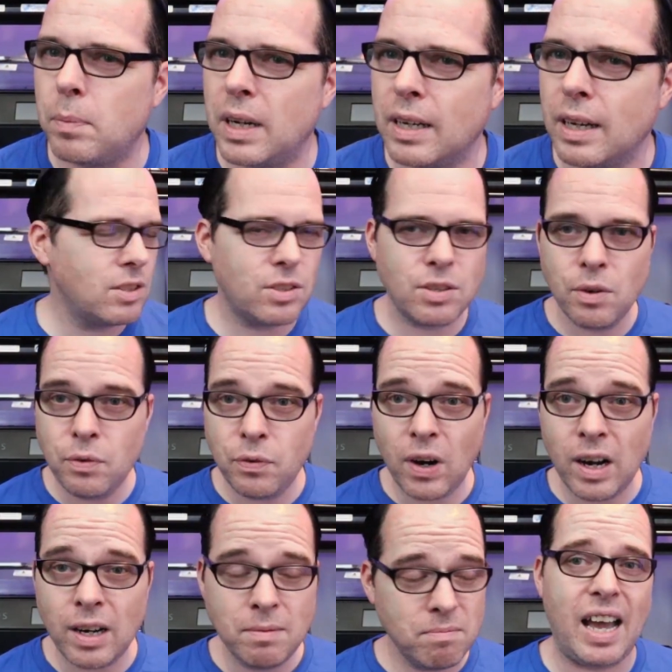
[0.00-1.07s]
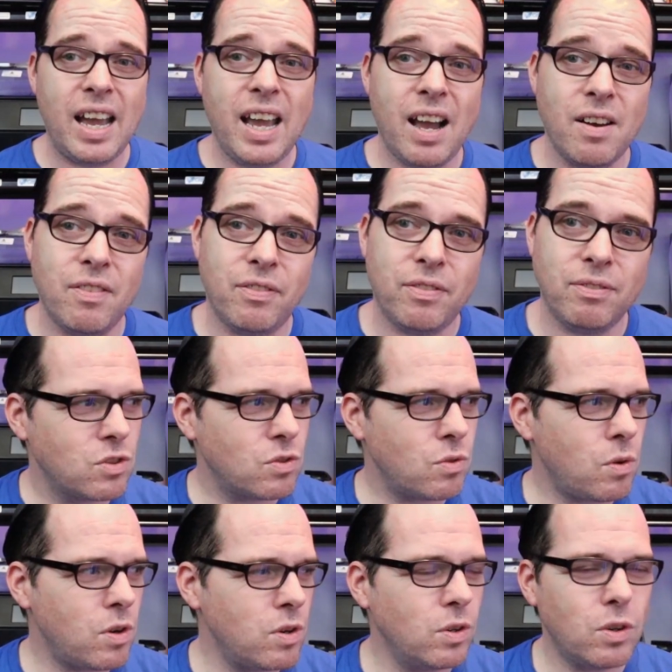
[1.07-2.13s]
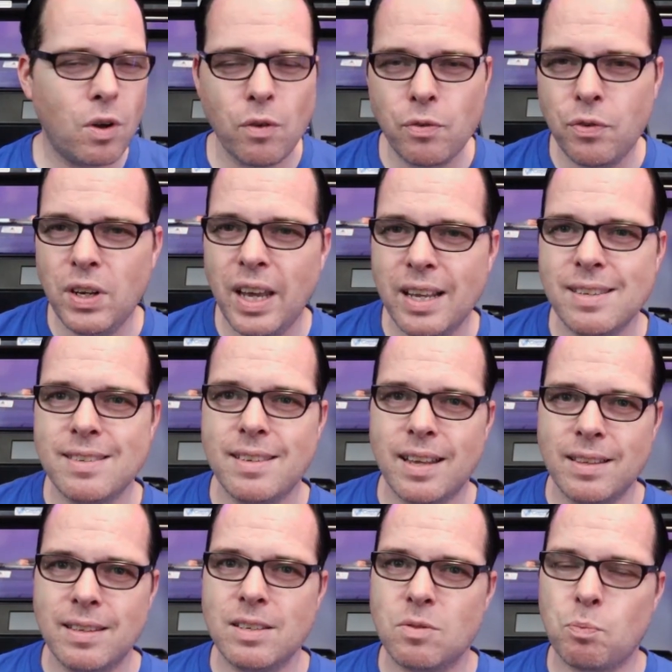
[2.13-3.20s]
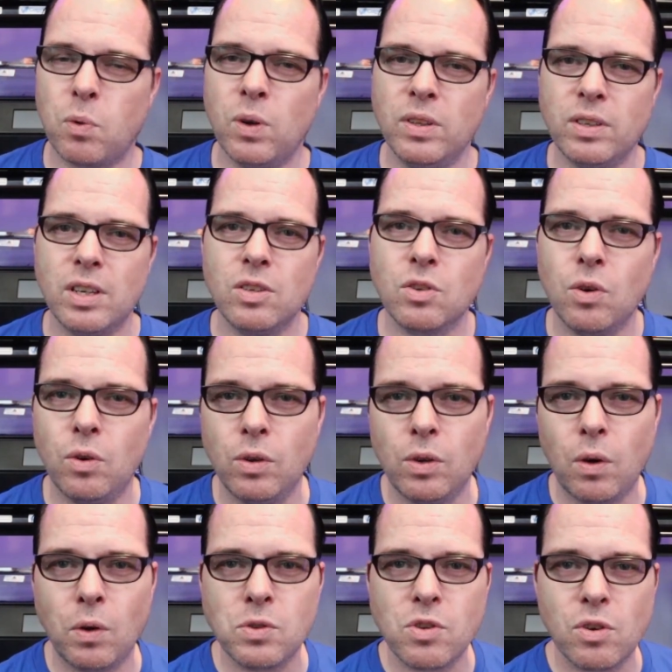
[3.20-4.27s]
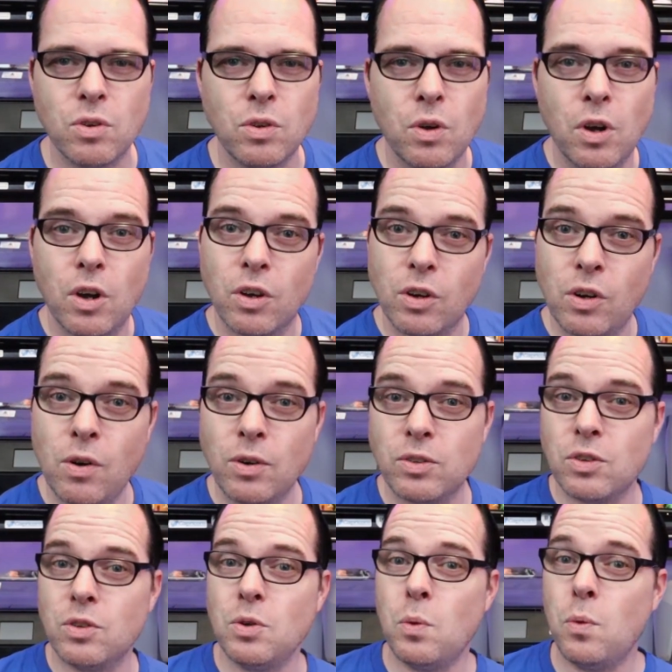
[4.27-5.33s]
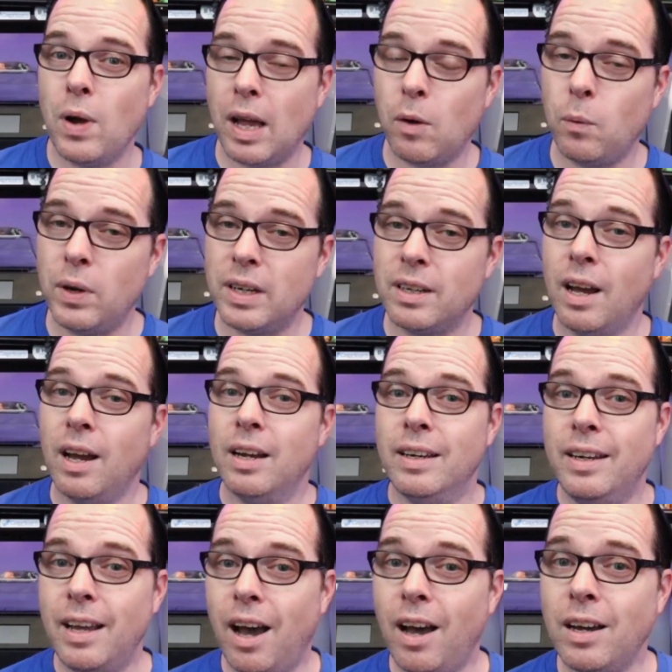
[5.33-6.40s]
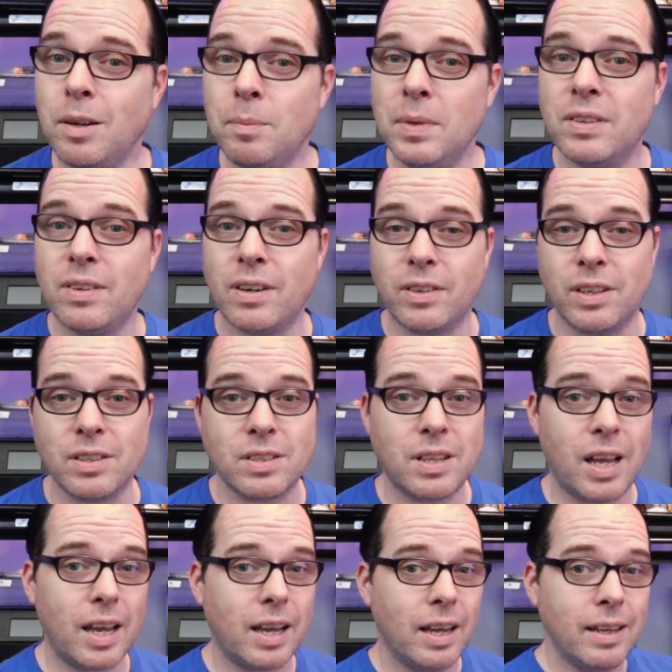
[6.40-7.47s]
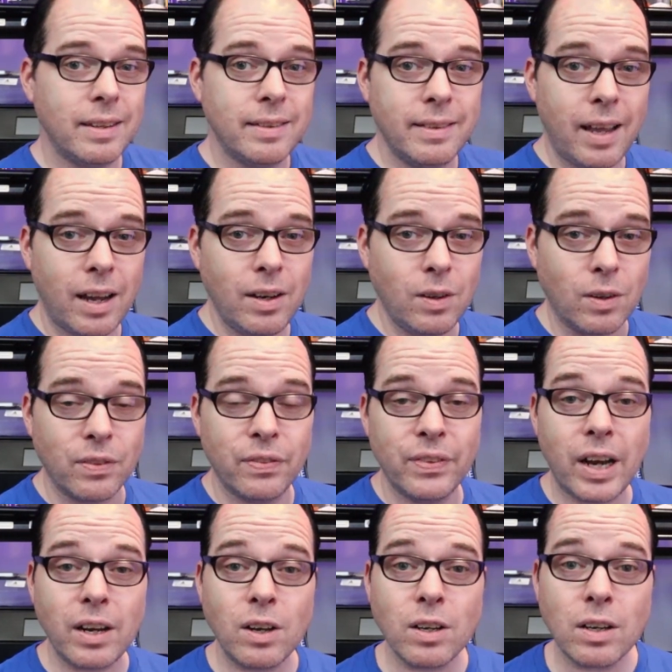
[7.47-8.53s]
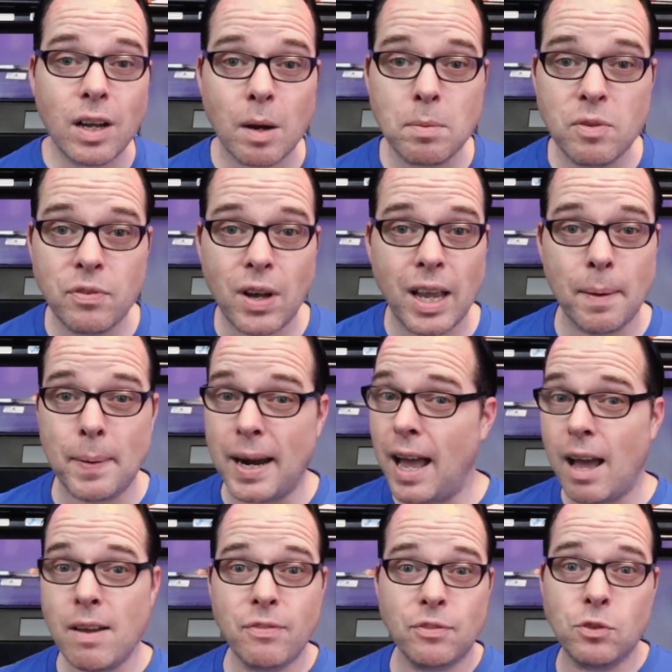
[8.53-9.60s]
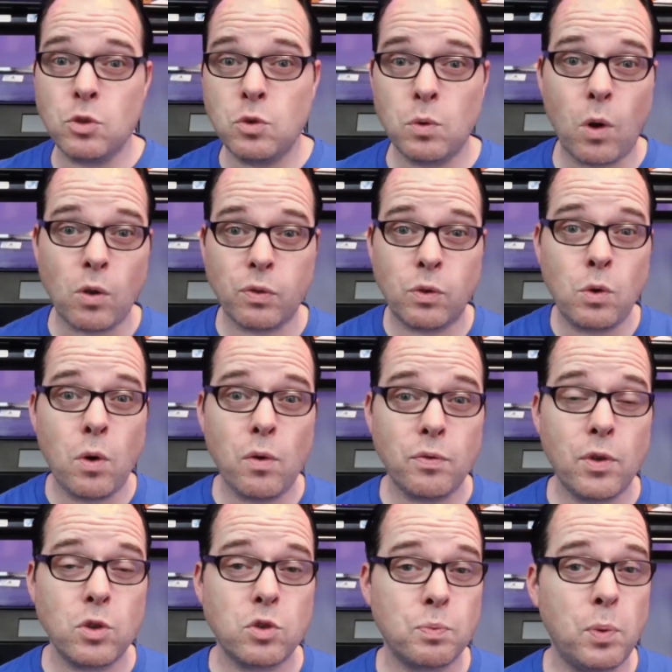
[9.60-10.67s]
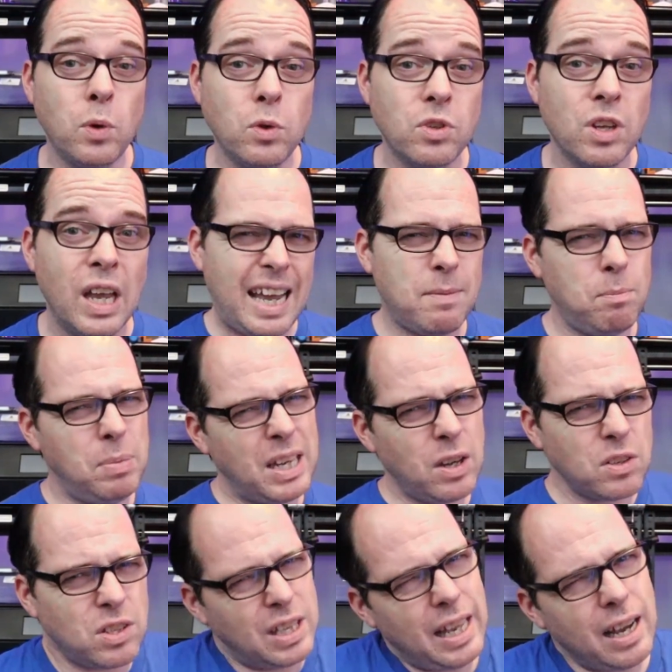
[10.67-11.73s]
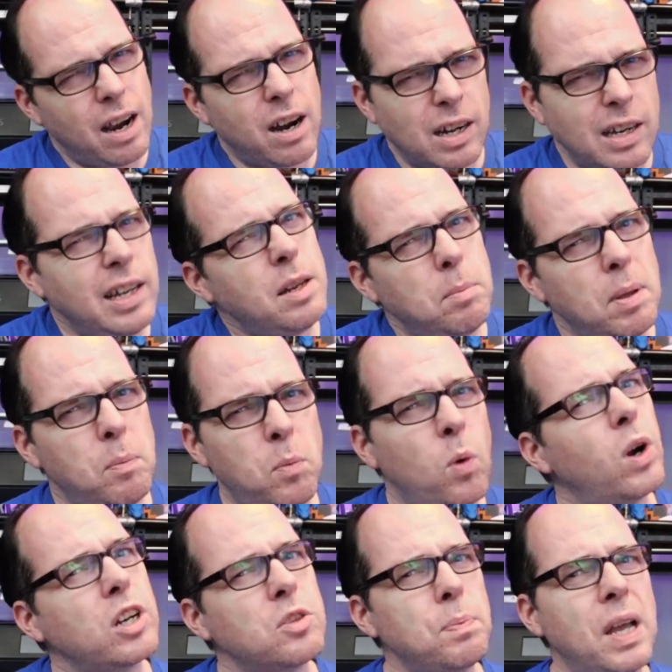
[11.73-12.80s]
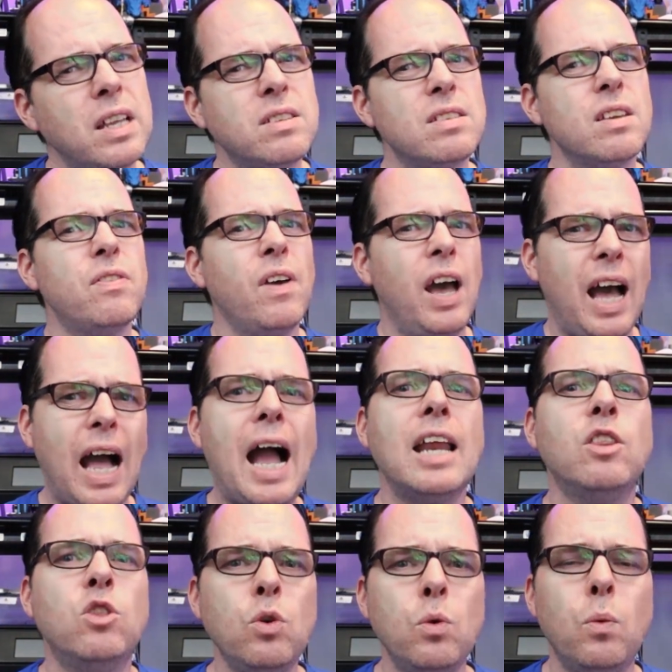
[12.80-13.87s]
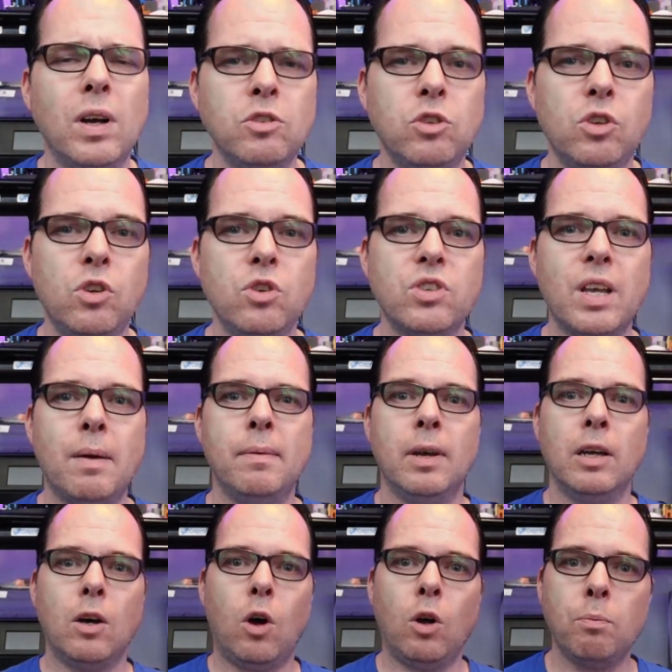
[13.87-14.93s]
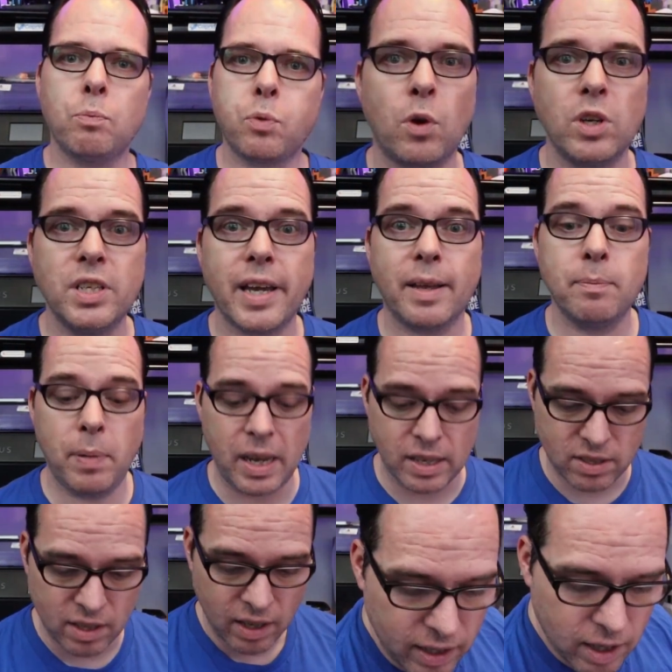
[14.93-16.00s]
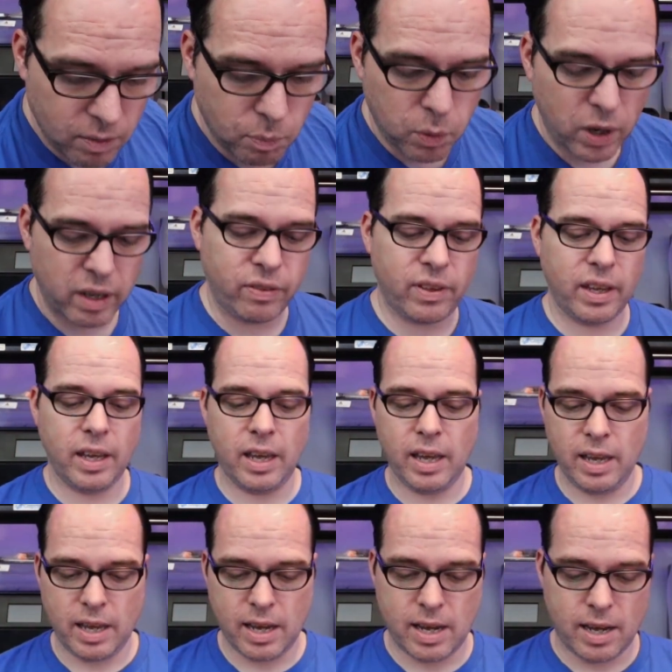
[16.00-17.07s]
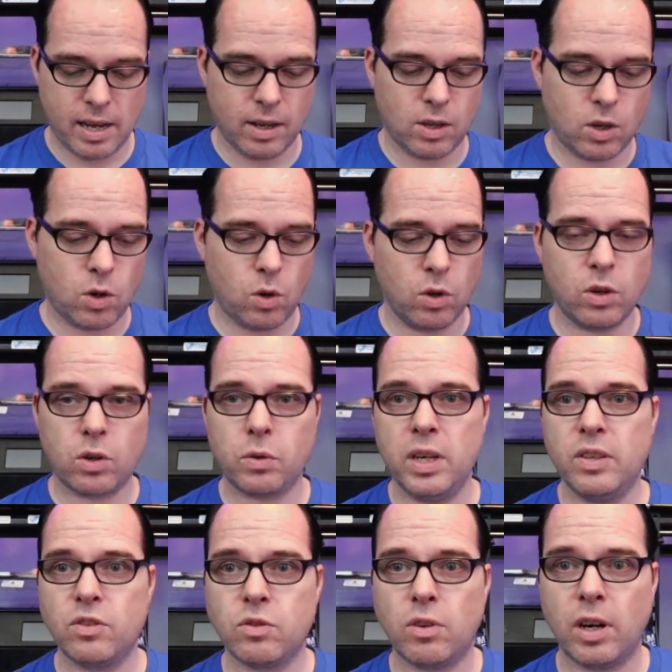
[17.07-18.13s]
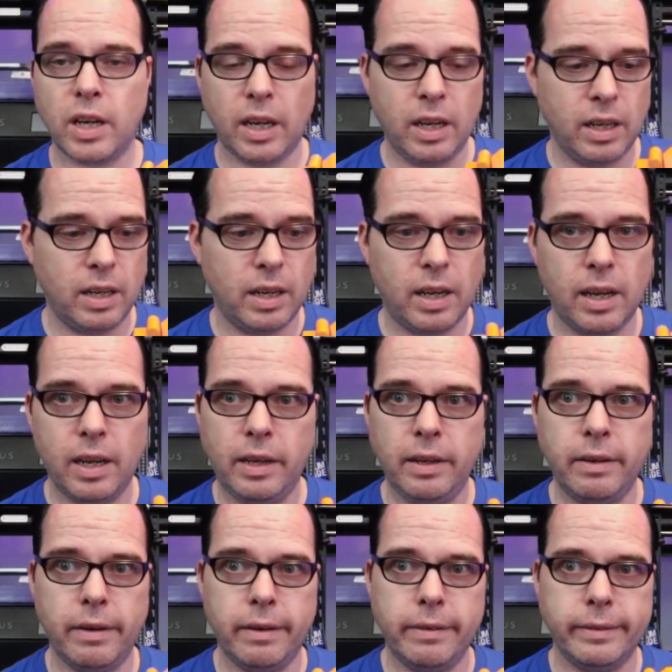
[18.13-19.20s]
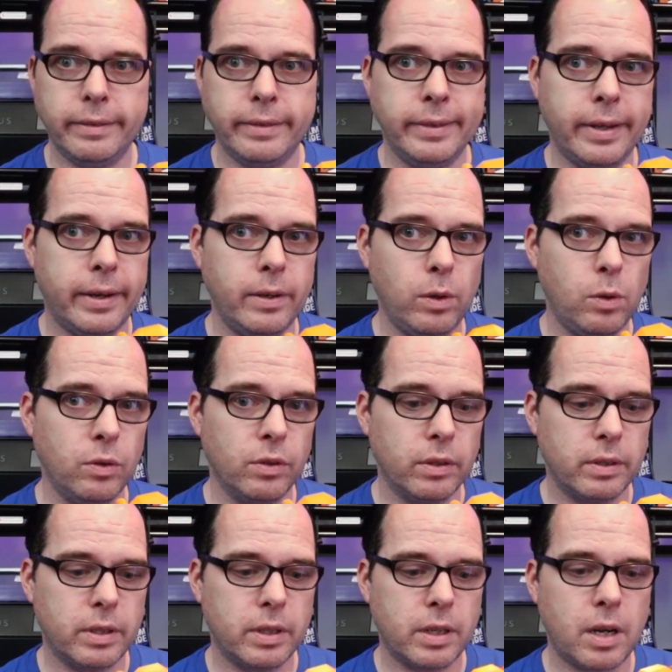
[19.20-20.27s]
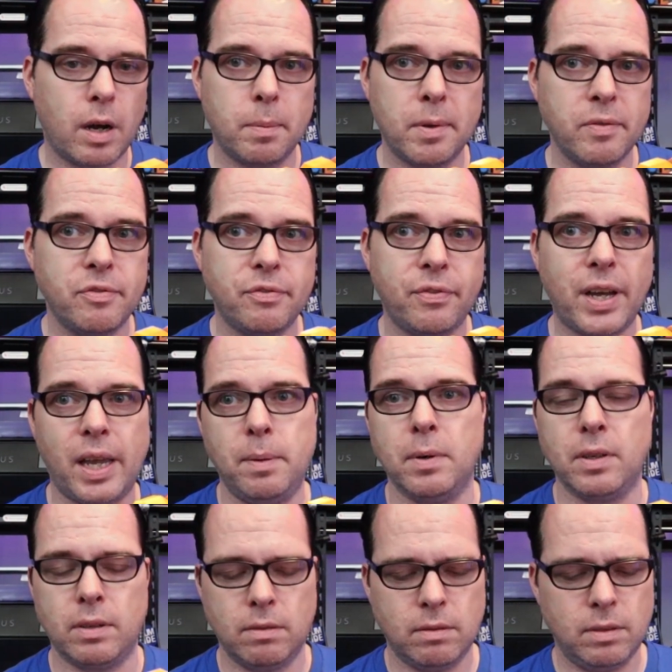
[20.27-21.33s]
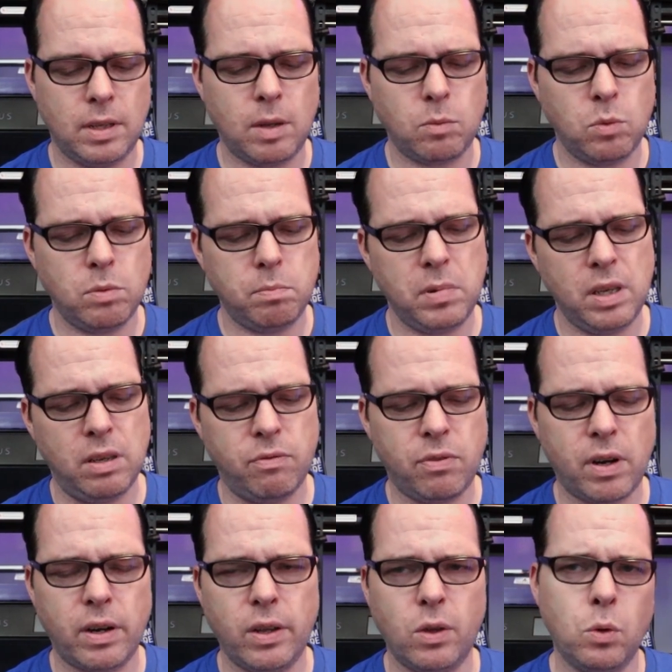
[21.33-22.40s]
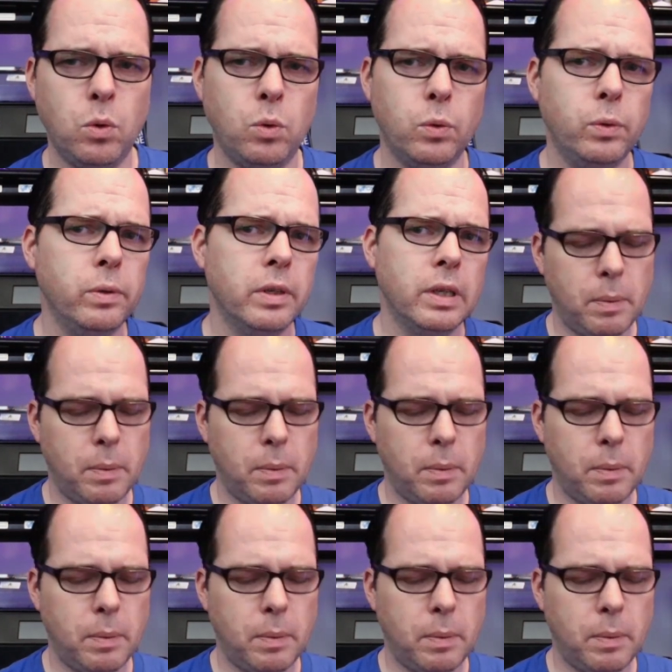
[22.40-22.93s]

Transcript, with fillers: But so far I have strong confidence that this printer is going also going to do well with the other materials like nylon, nylon carbon fiber. I have two, two of those spools and because they are a little bit more expensive I do want to use them on project base. Not printing a uh, concrete truck in uh, you know nylon carbon fiber that would be very cool.